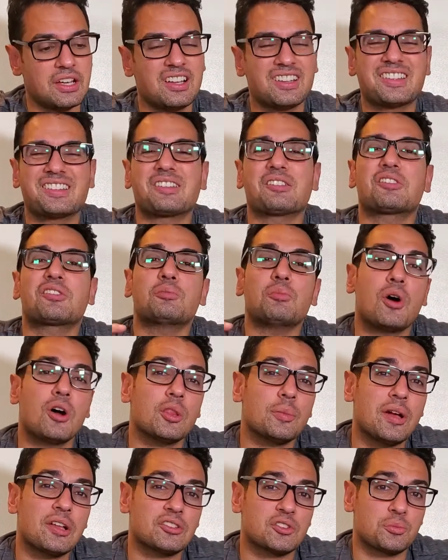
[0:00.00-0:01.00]
Small
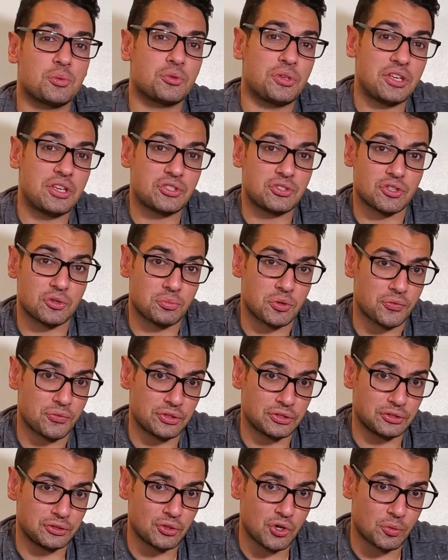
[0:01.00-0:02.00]
amounts of pronation are
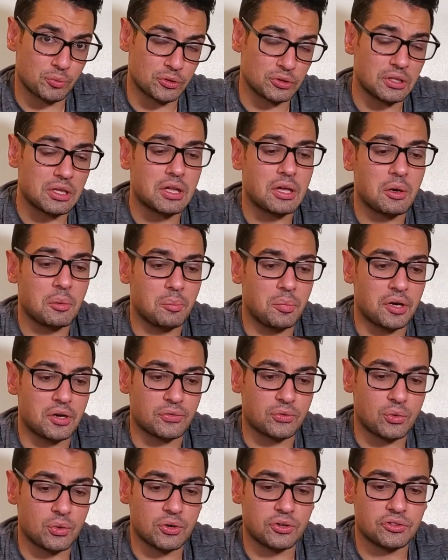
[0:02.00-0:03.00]
perfectly normal, but
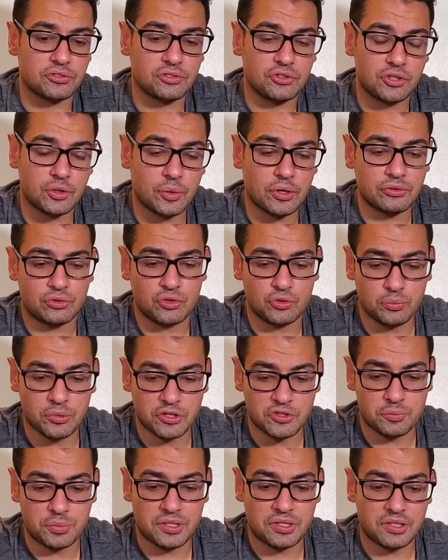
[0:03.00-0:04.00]
of course you don't want too
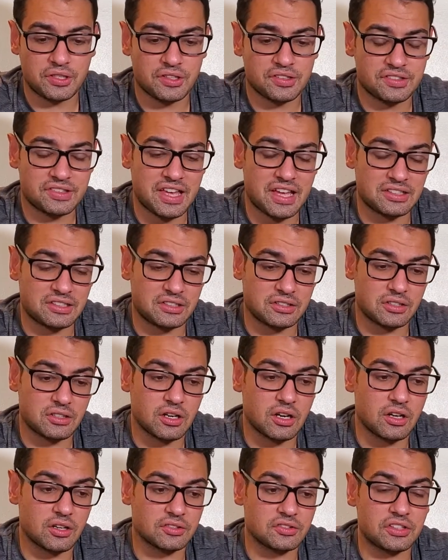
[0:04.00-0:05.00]
much because that can
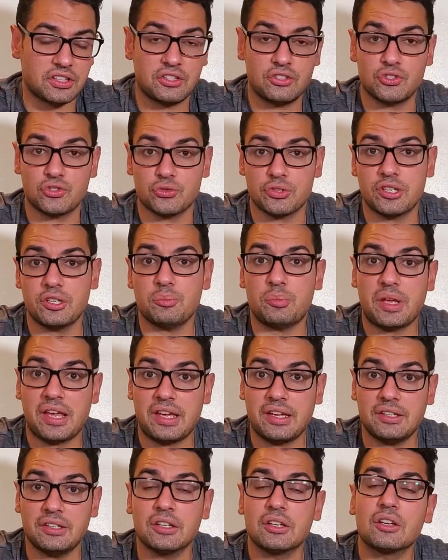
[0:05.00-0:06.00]
cause injury and
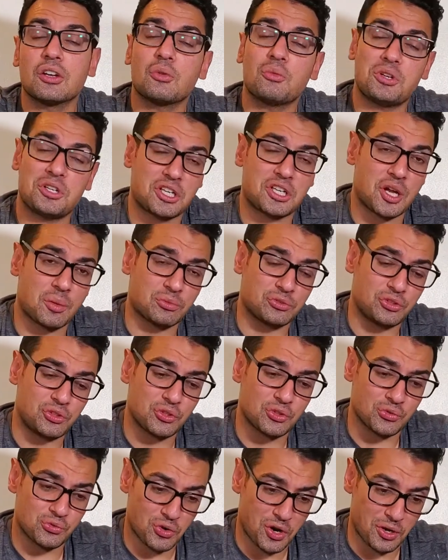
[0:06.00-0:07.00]
pain when it comes to
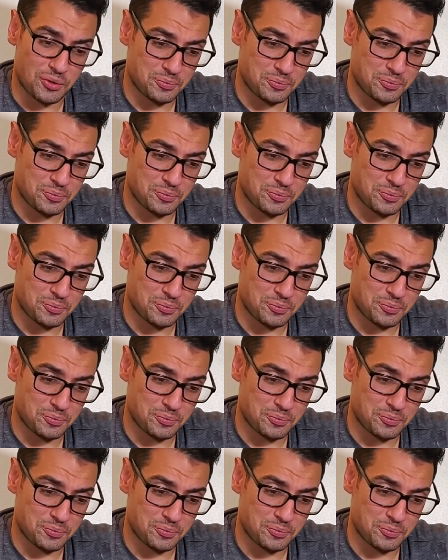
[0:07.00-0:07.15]
your run.